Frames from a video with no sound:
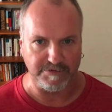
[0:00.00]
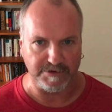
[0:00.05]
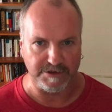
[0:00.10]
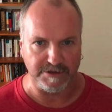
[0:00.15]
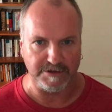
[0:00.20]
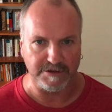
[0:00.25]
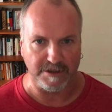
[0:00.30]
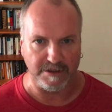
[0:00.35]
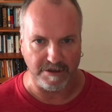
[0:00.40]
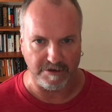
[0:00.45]
which
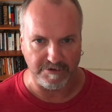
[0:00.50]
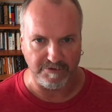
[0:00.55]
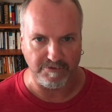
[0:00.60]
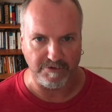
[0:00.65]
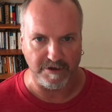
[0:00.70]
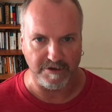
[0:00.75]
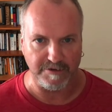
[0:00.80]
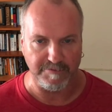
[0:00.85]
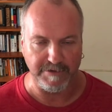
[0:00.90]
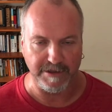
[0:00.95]
is another
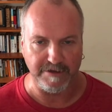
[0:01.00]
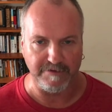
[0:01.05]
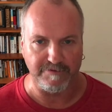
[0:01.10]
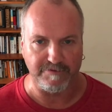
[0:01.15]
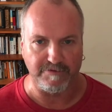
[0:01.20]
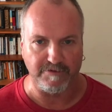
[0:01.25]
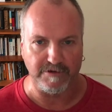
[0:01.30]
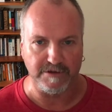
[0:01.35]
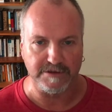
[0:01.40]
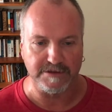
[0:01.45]
one of the main
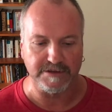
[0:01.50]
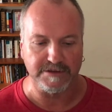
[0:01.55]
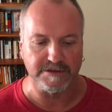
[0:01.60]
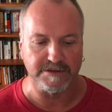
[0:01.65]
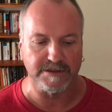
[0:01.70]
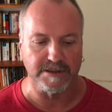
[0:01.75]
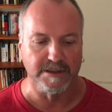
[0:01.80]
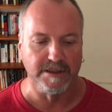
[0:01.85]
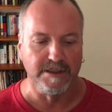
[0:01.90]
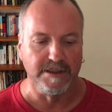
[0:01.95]

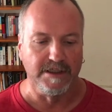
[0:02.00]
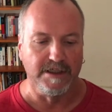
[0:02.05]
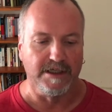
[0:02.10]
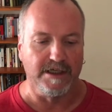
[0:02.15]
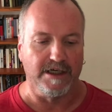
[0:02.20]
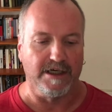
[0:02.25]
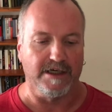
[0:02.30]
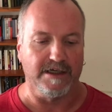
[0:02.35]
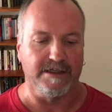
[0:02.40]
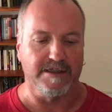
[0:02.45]
forces
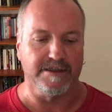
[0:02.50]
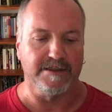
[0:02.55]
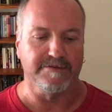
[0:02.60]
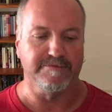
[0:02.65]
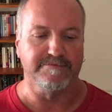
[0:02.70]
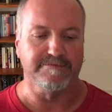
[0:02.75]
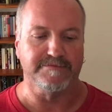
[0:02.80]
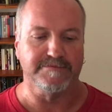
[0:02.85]
that